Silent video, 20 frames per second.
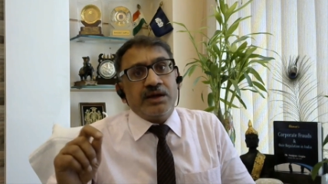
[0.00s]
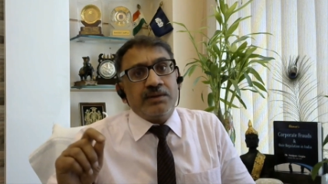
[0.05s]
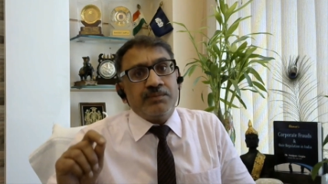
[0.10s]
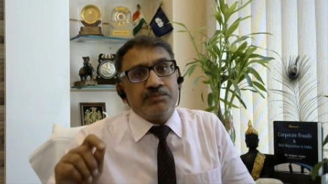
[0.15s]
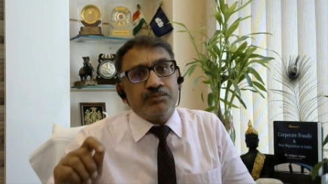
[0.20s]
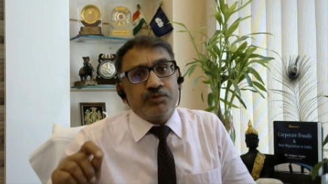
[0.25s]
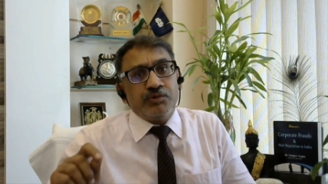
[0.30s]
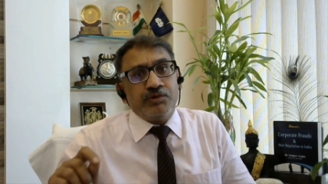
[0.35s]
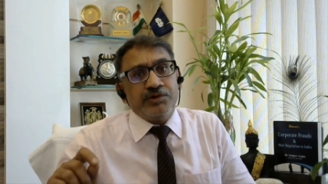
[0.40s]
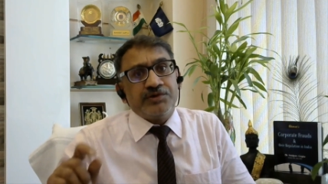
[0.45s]

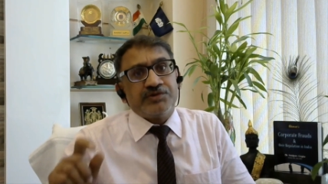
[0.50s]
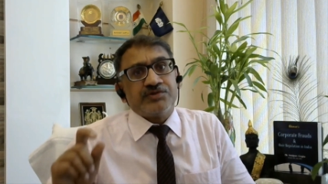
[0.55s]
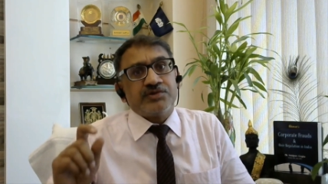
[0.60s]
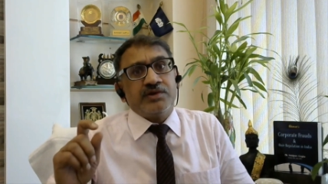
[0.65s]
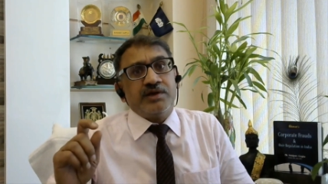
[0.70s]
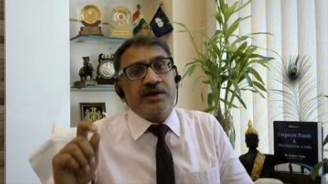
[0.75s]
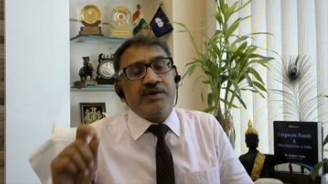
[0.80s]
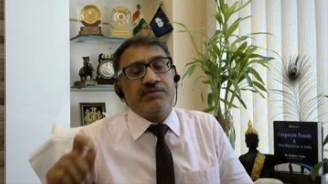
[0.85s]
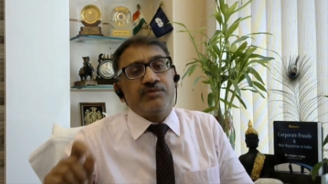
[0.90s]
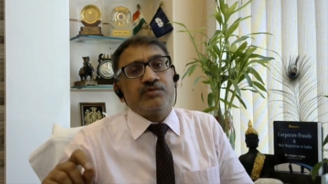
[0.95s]
employees
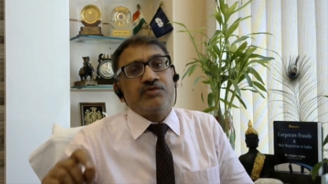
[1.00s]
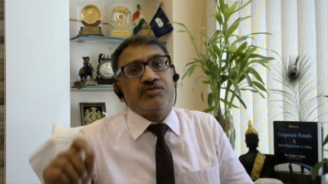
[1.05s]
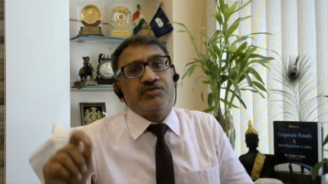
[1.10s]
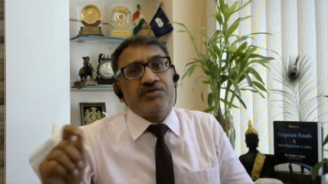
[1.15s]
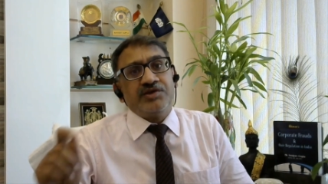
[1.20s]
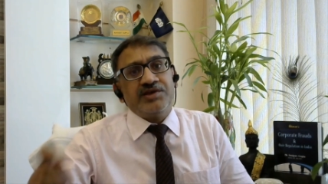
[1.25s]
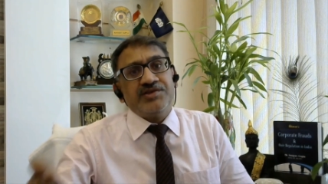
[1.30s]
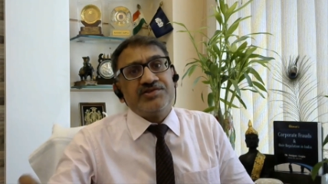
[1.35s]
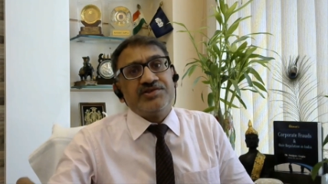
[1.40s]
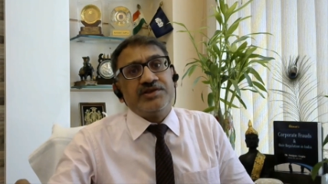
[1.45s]
have to
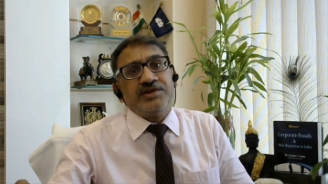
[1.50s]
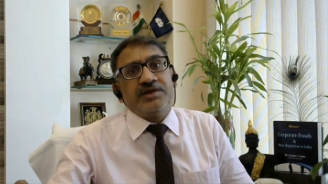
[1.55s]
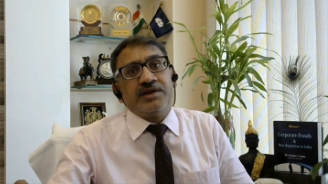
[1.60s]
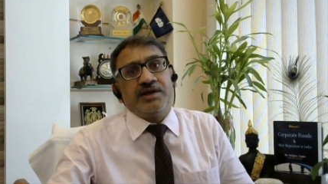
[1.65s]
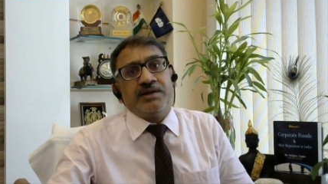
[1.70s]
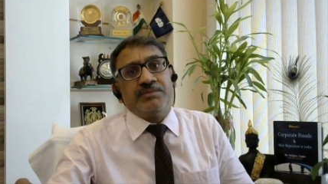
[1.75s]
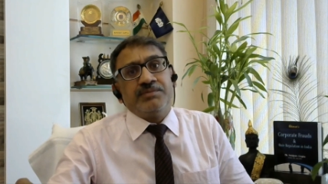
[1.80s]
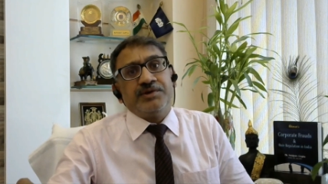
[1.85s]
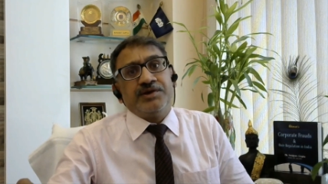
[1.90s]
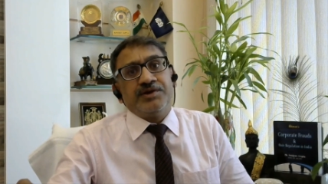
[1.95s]
change their
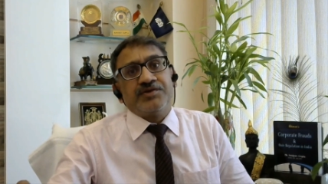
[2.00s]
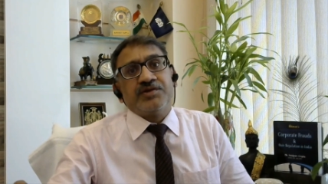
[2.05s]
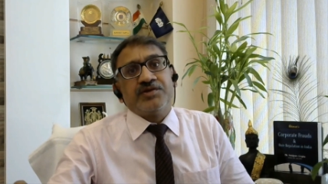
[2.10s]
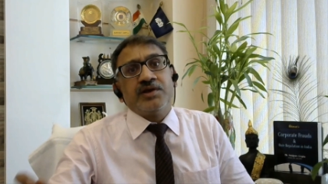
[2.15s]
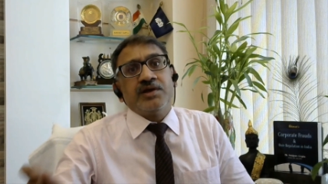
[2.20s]
habits,